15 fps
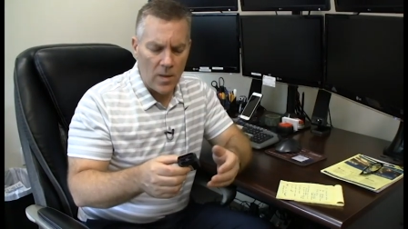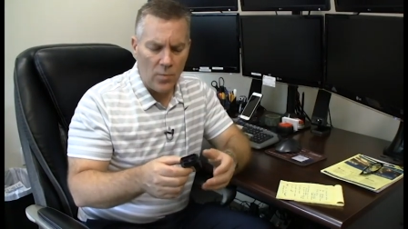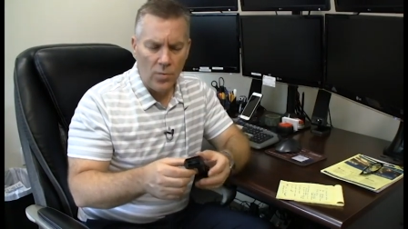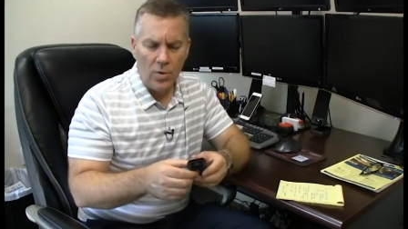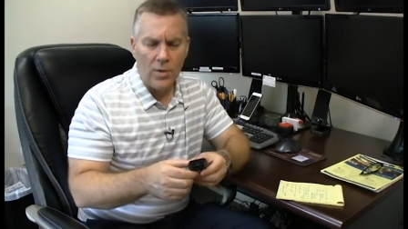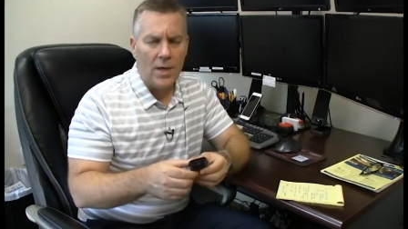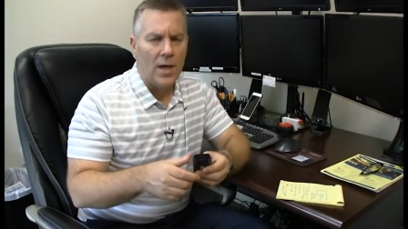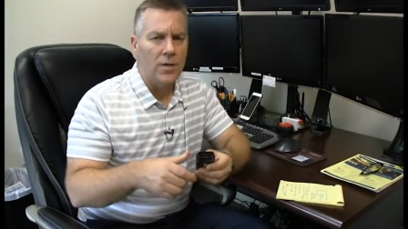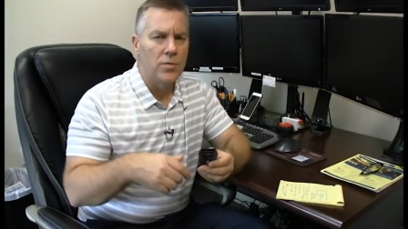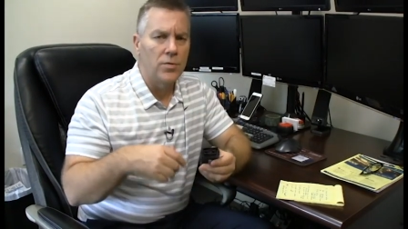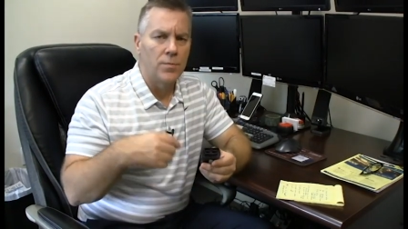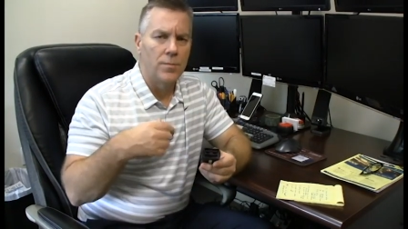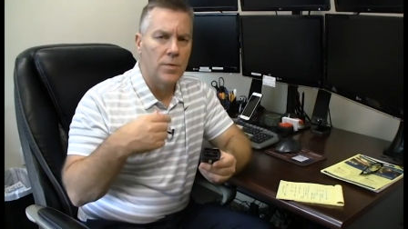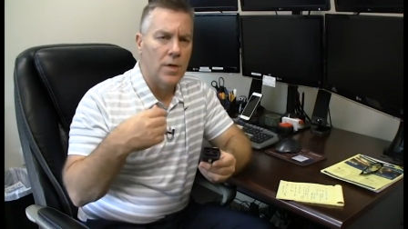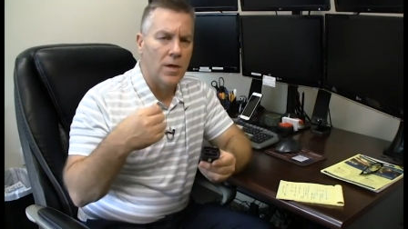really how
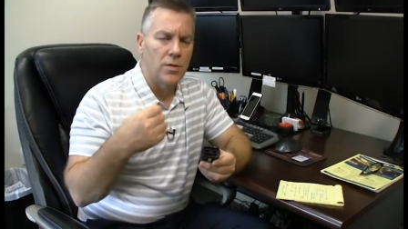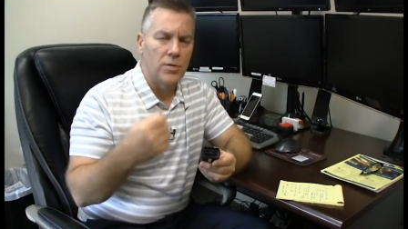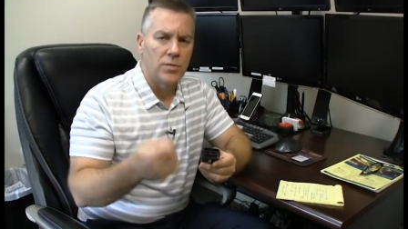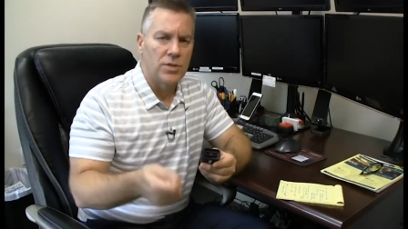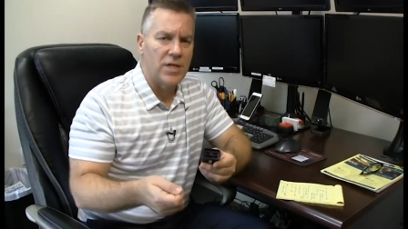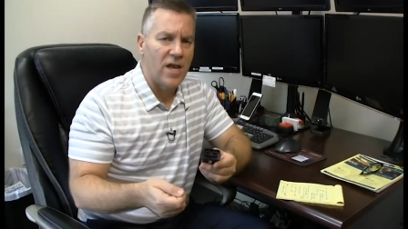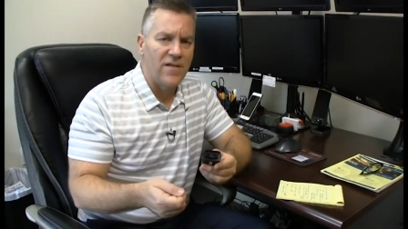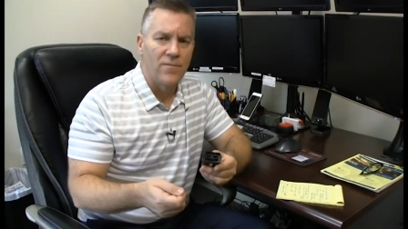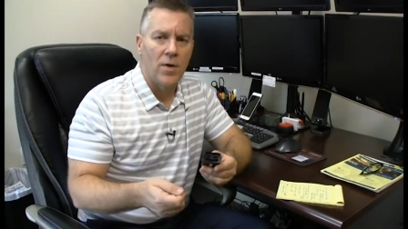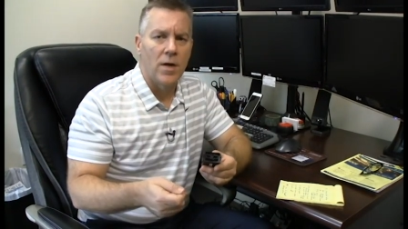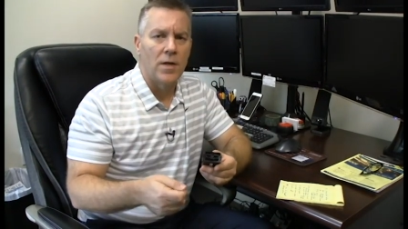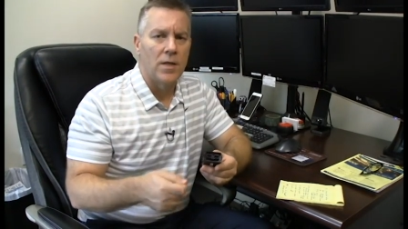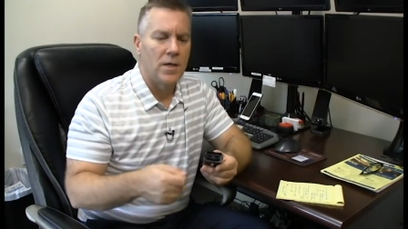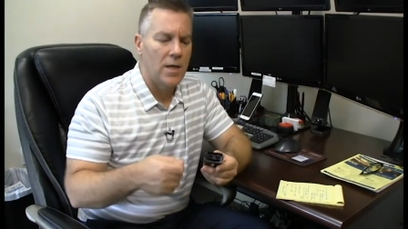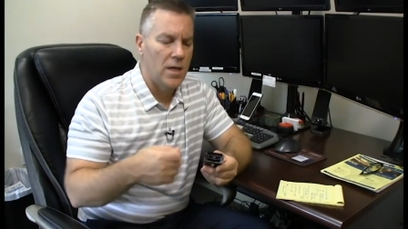you how you save
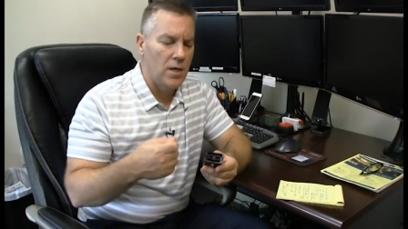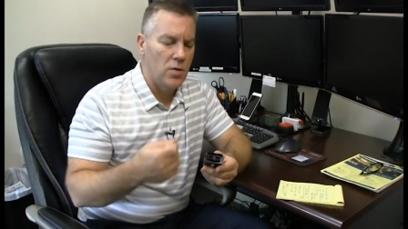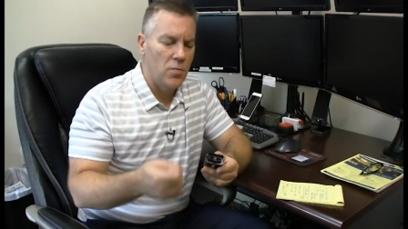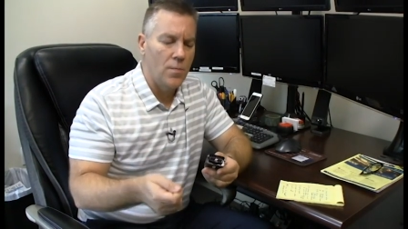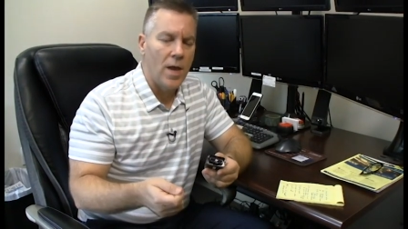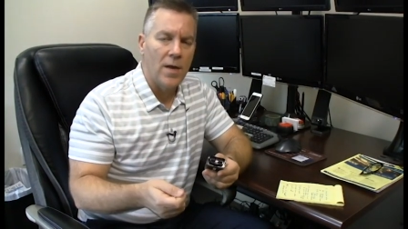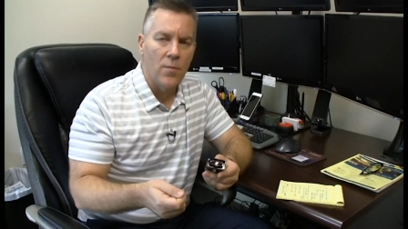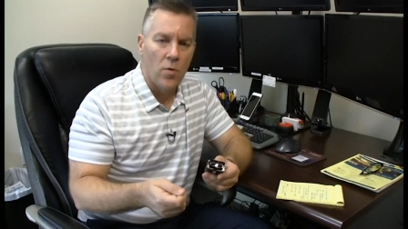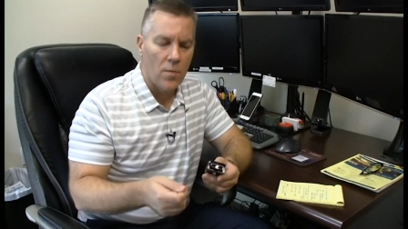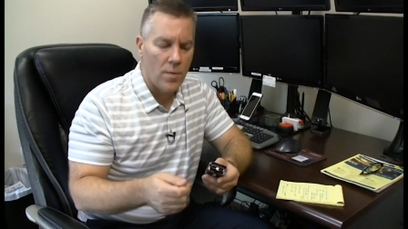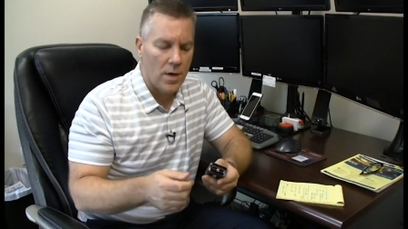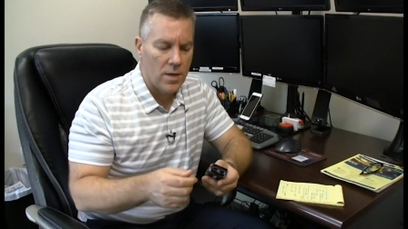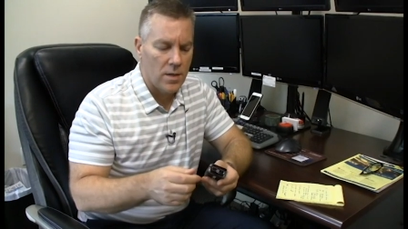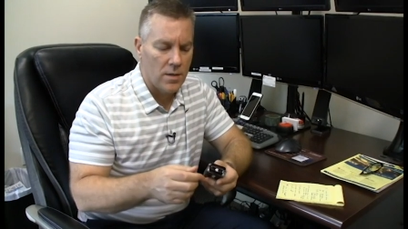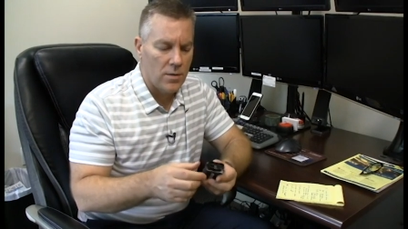money and you make more
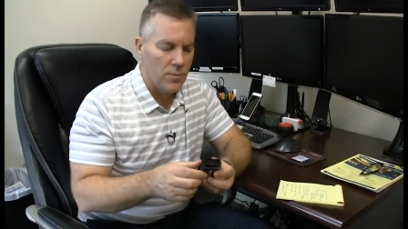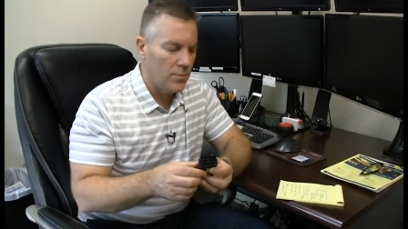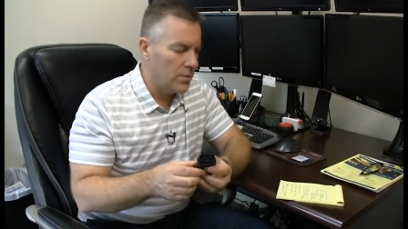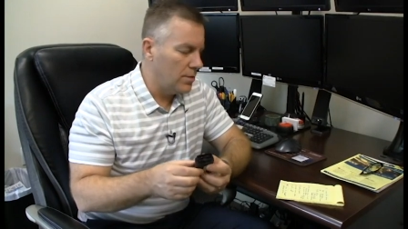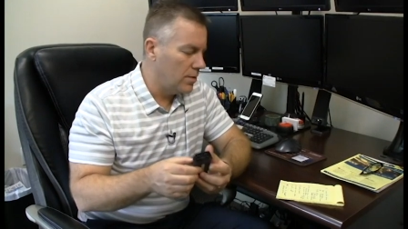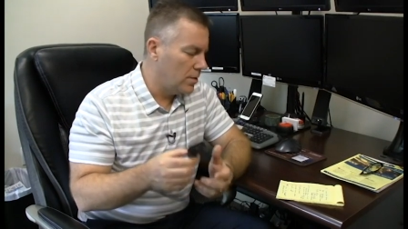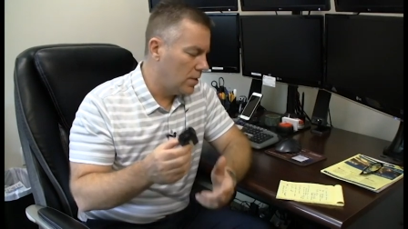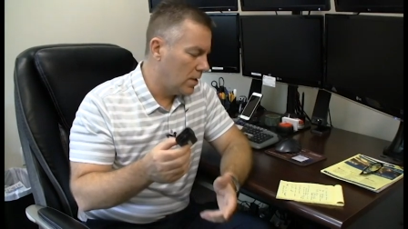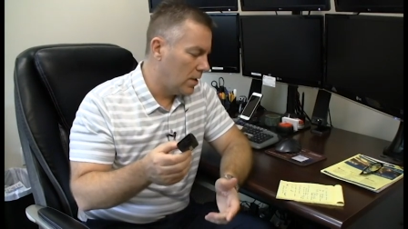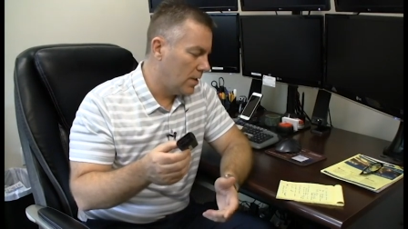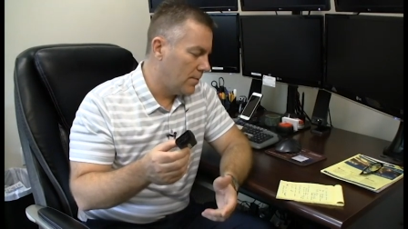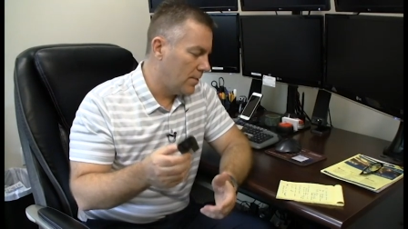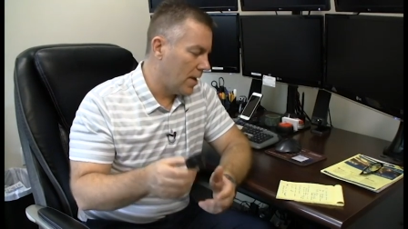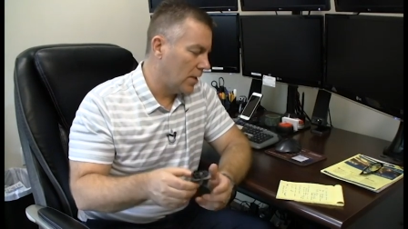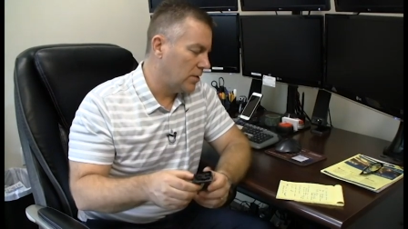money and you,
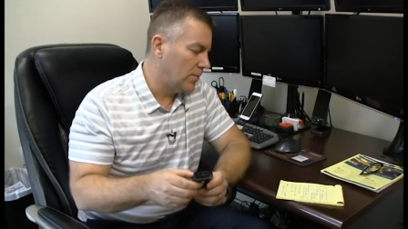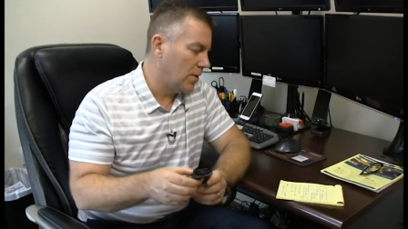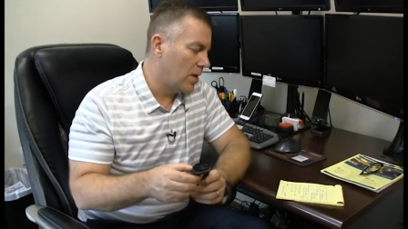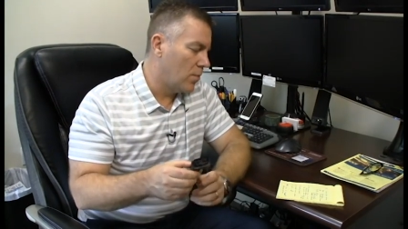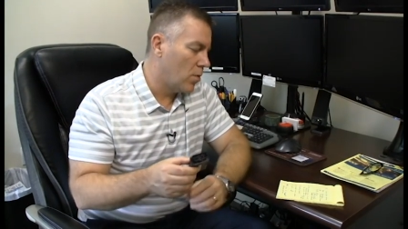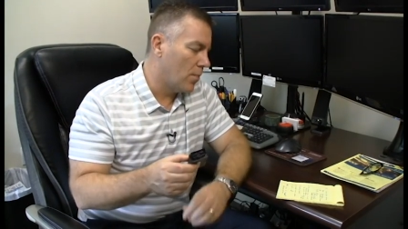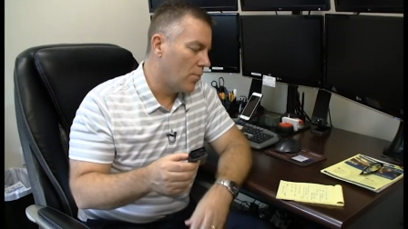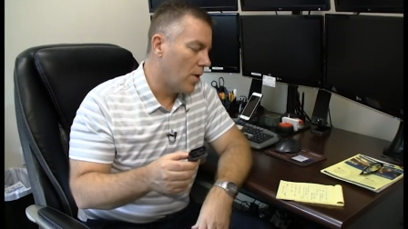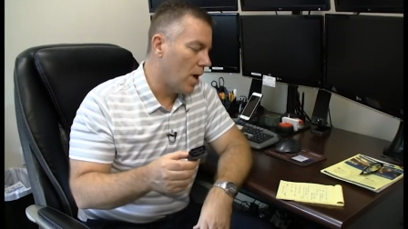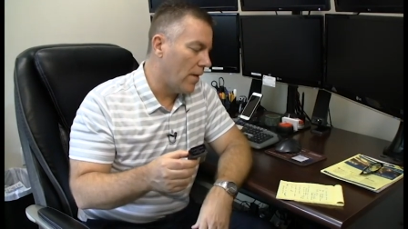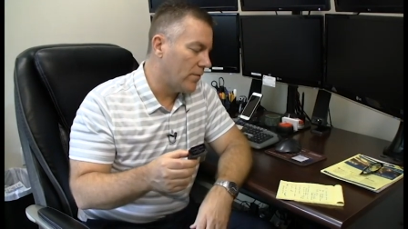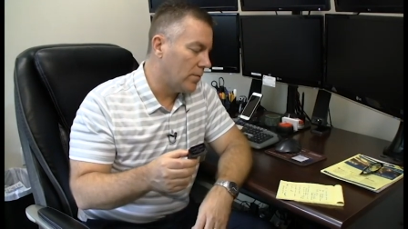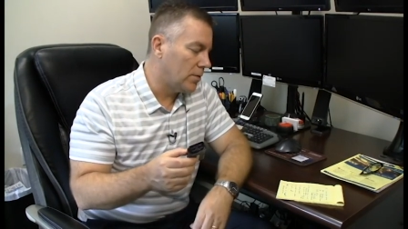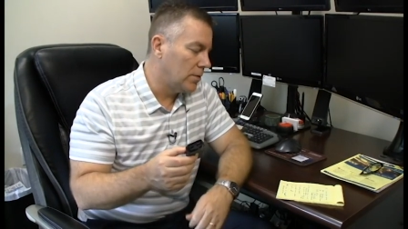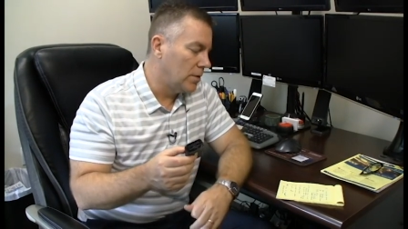um, actually become more
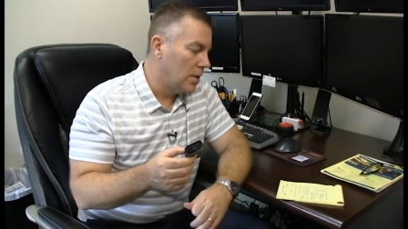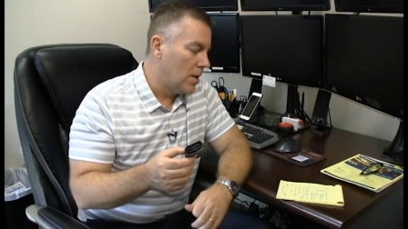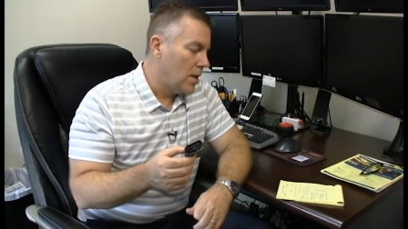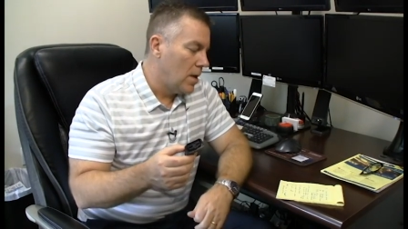profitable.